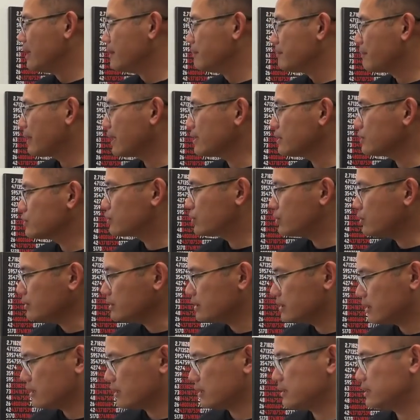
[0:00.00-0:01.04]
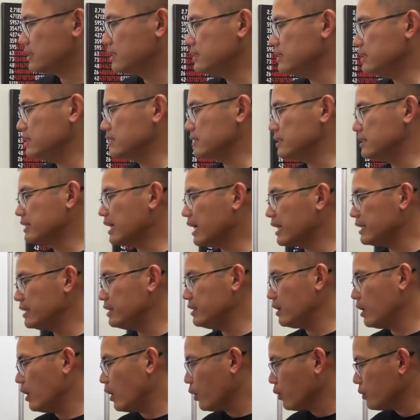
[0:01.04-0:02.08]
But the truth is, this is not
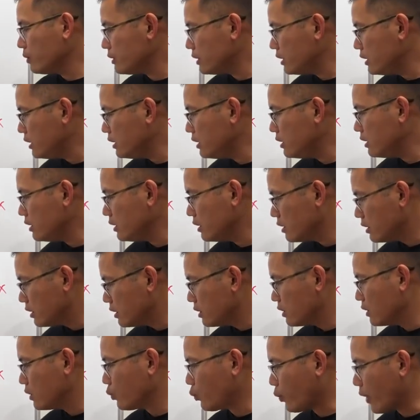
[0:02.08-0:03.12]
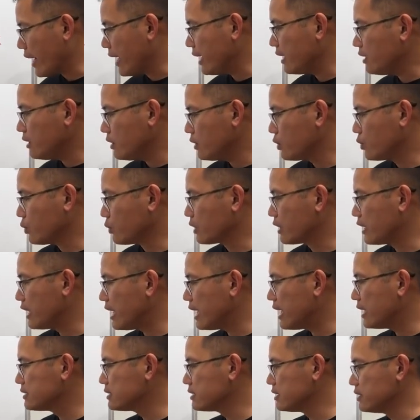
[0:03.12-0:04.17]
the only way to
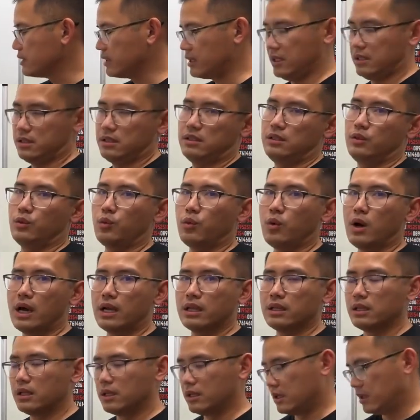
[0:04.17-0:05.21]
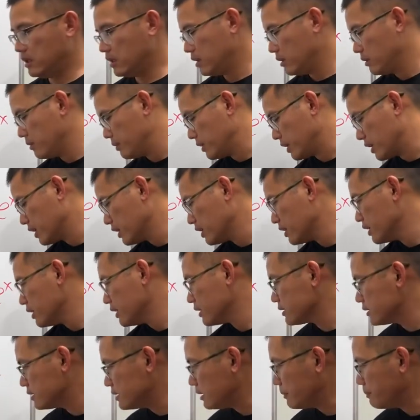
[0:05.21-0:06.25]
get negative 1
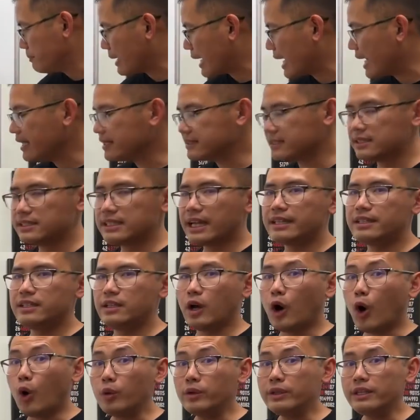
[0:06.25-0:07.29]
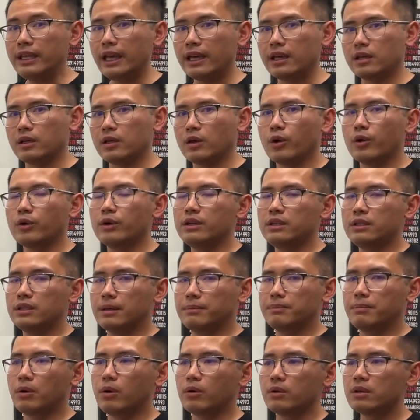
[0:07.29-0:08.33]
because the pi is not the only angle in the
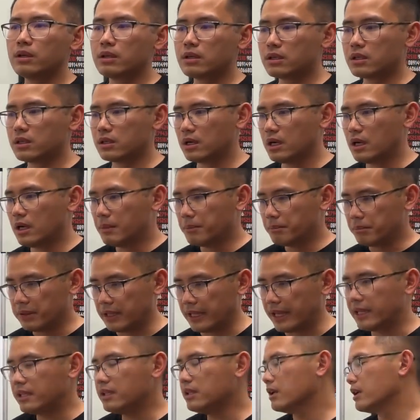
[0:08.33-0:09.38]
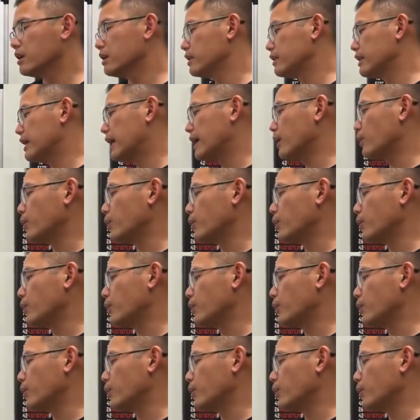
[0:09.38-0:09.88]
polar plane that